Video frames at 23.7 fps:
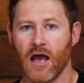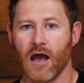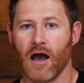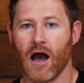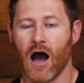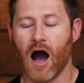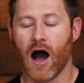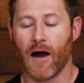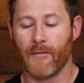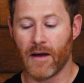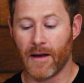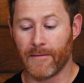
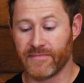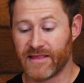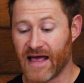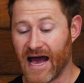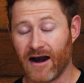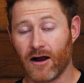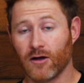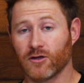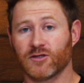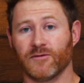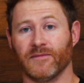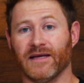That
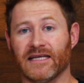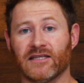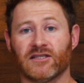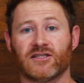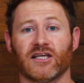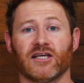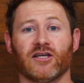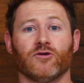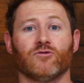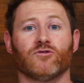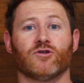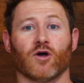also means
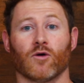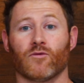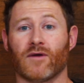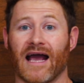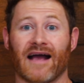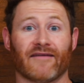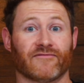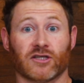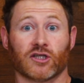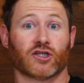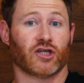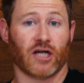that you don't
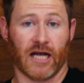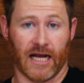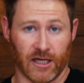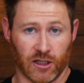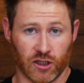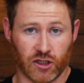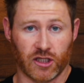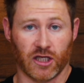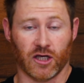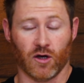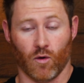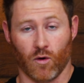have to
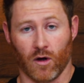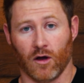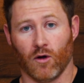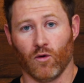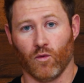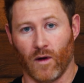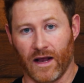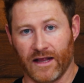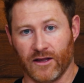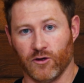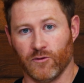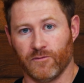change the oil
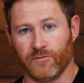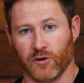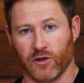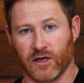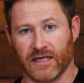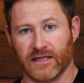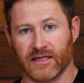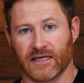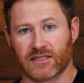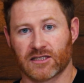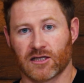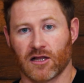when you put
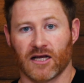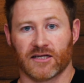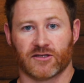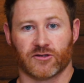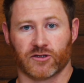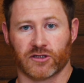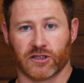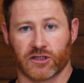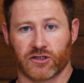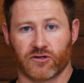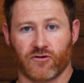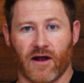in this clutch,
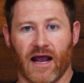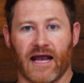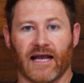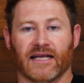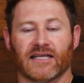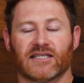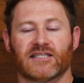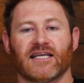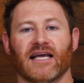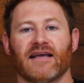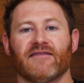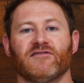which is great.
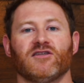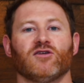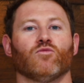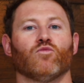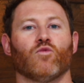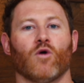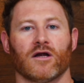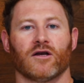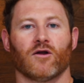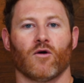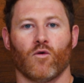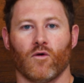It saves you
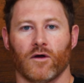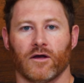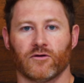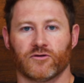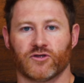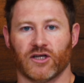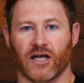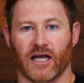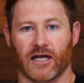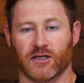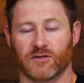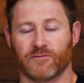one oil
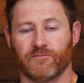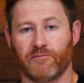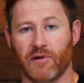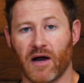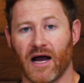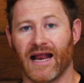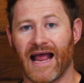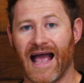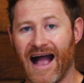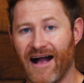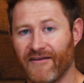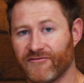change.
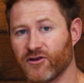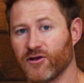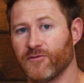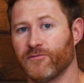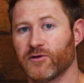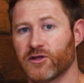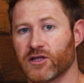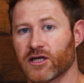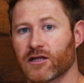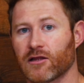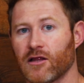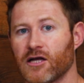But after you
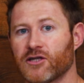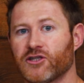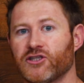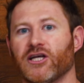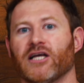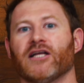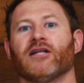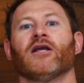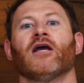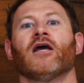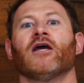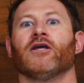put the clutch
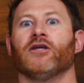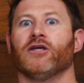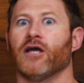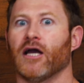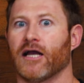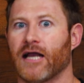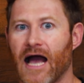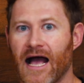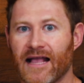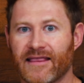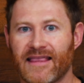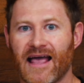in, you
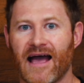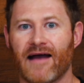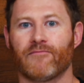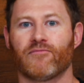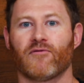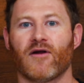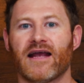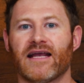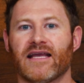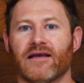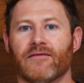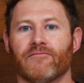got that
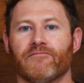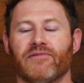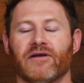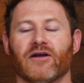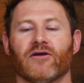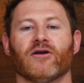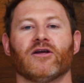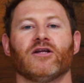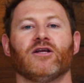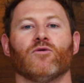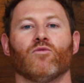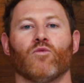break-in
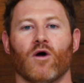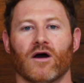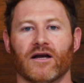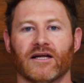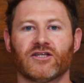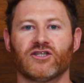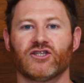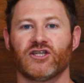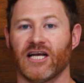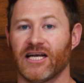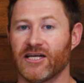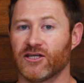period. You want to
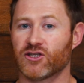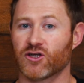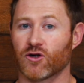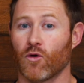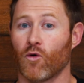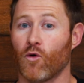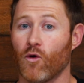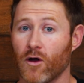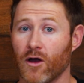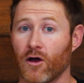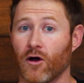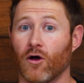change your
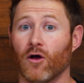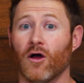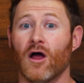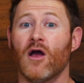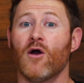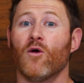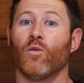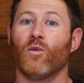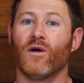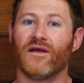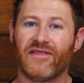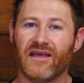oil
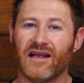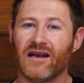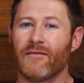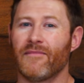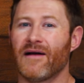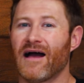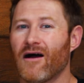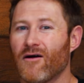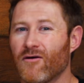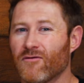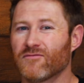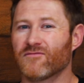within
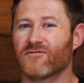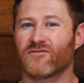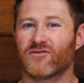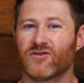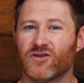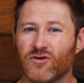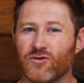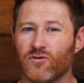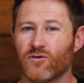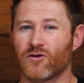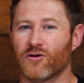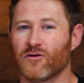about
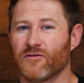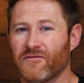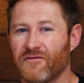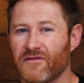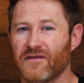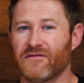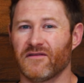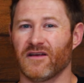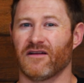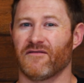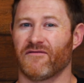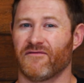
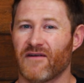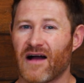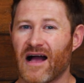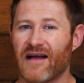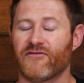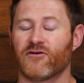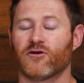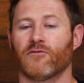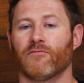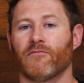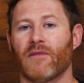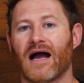250 to
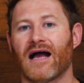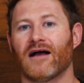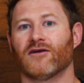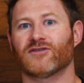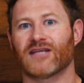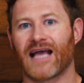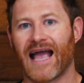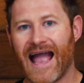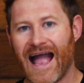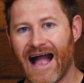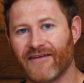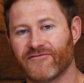500 miles
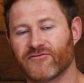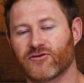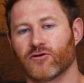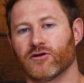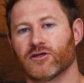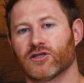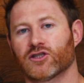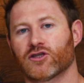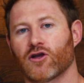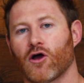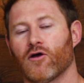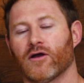after
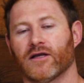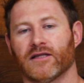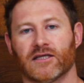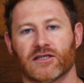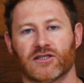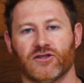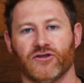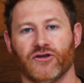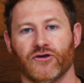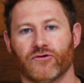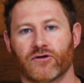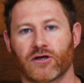installing
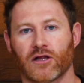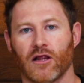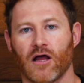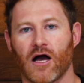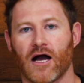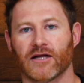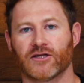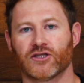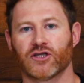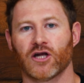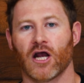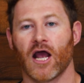this new
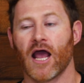clutch,